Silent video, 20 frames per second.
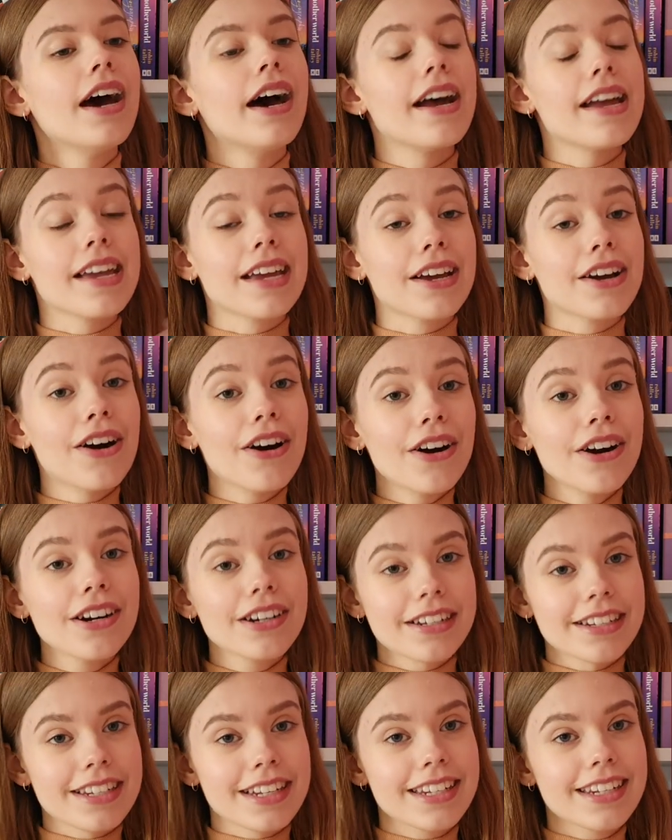a guard
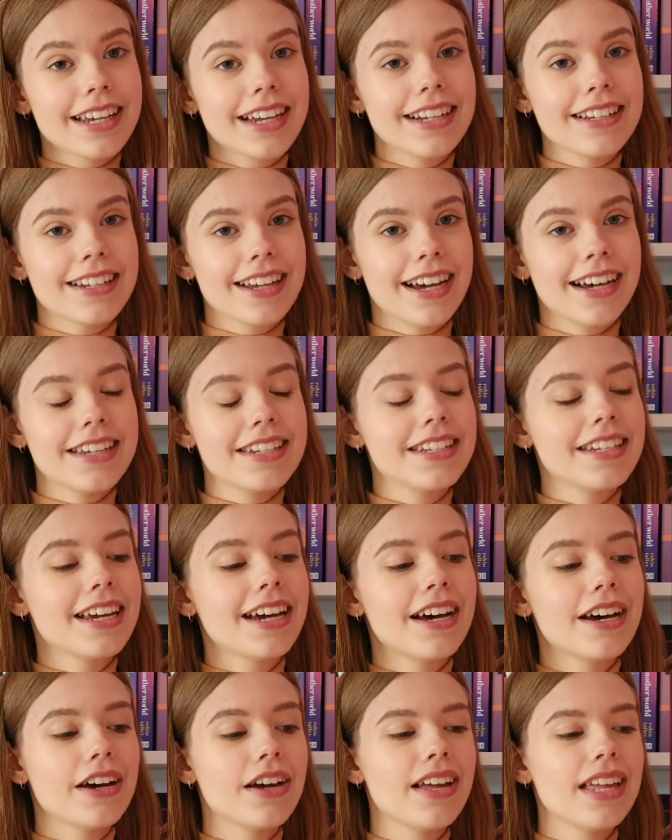is assigned to
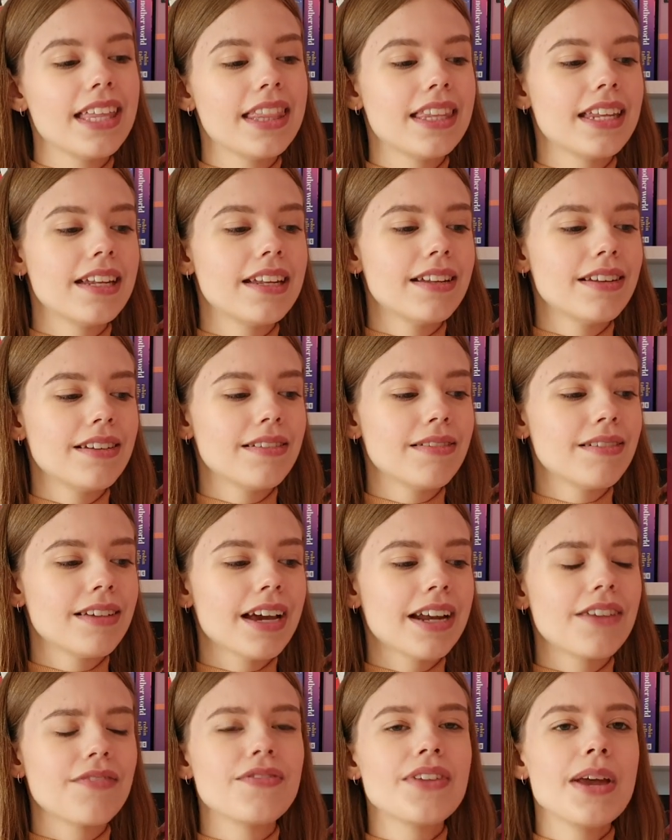Asya and then
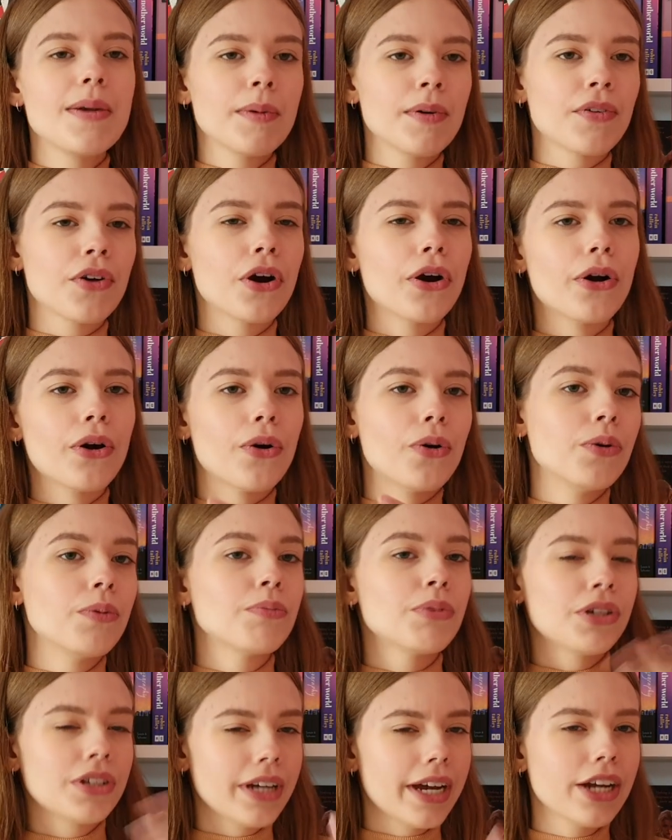kind of name of her own
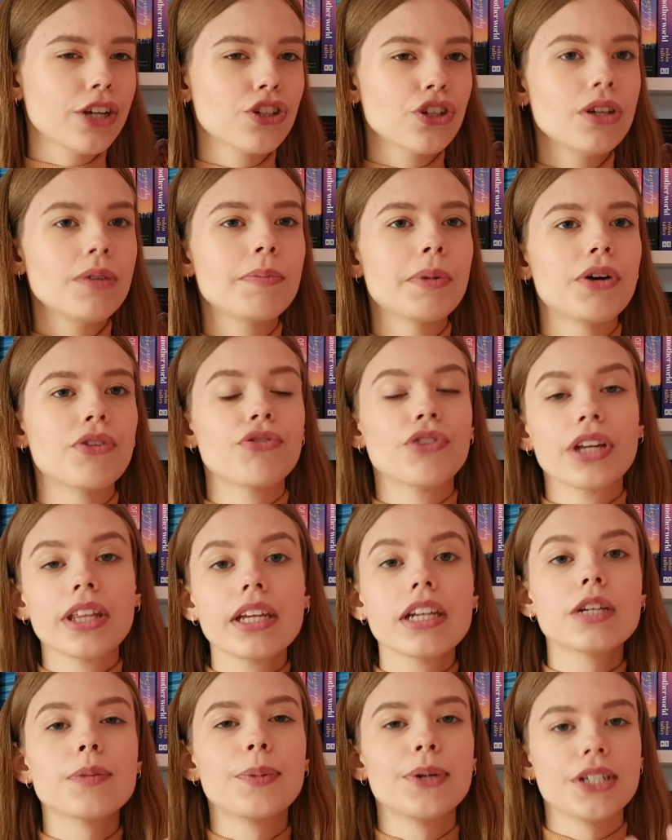protection, but really
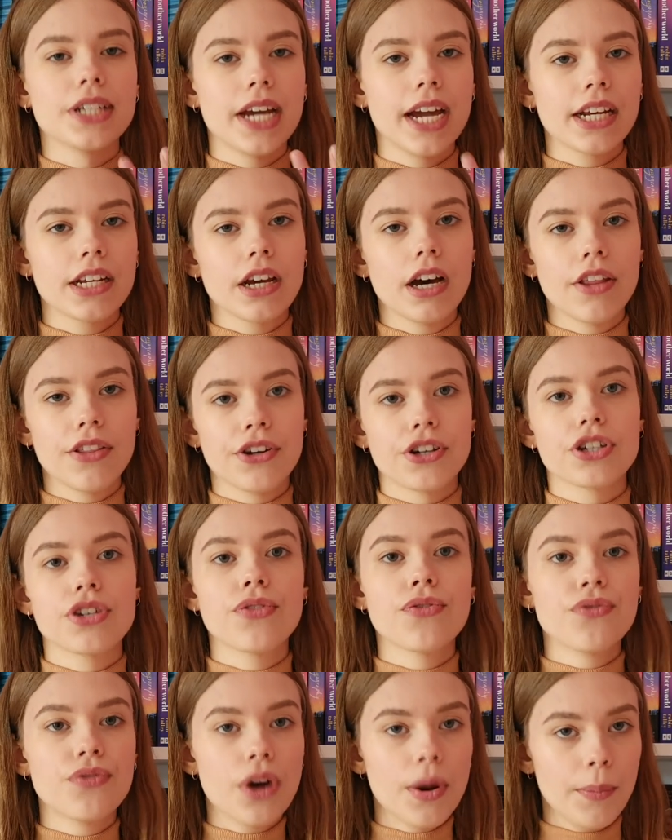to protect others
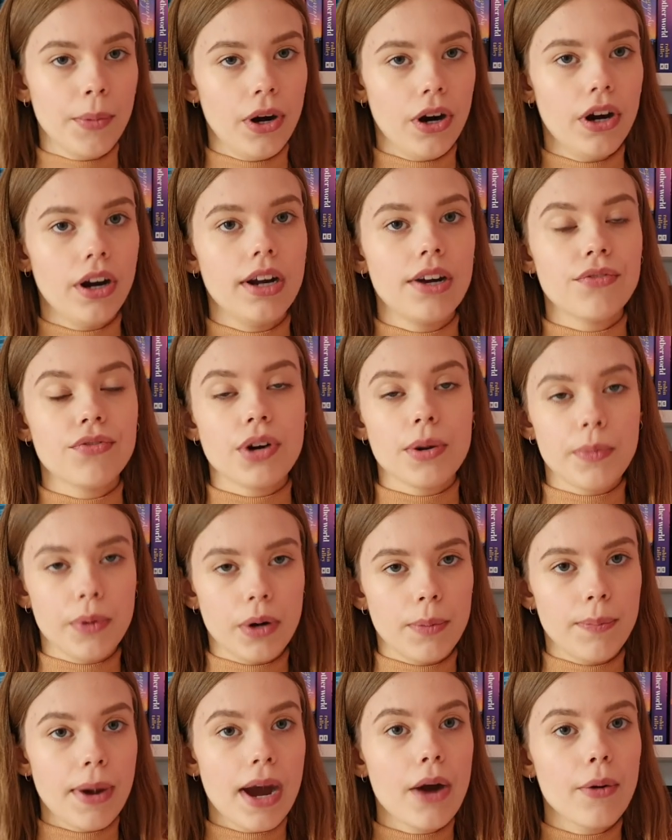from her and from her
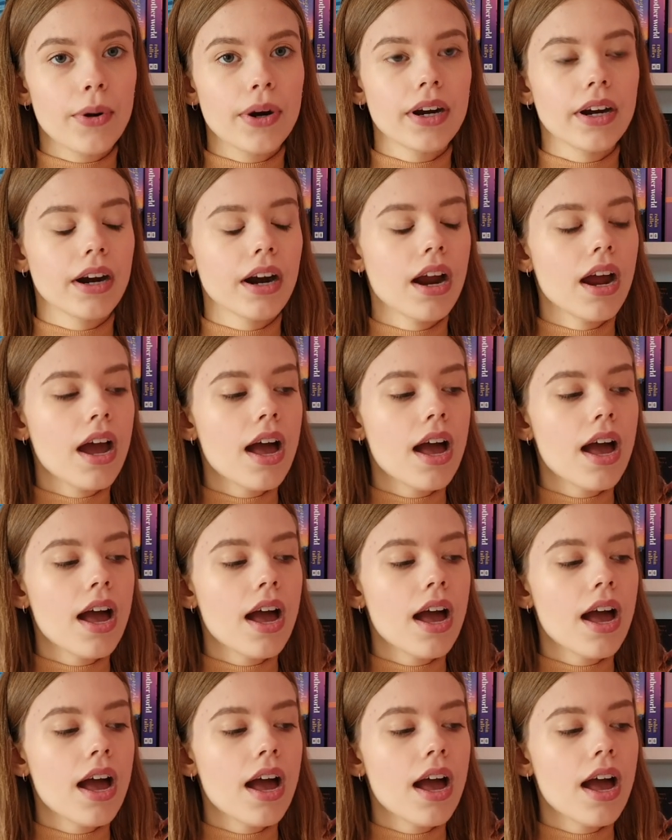power.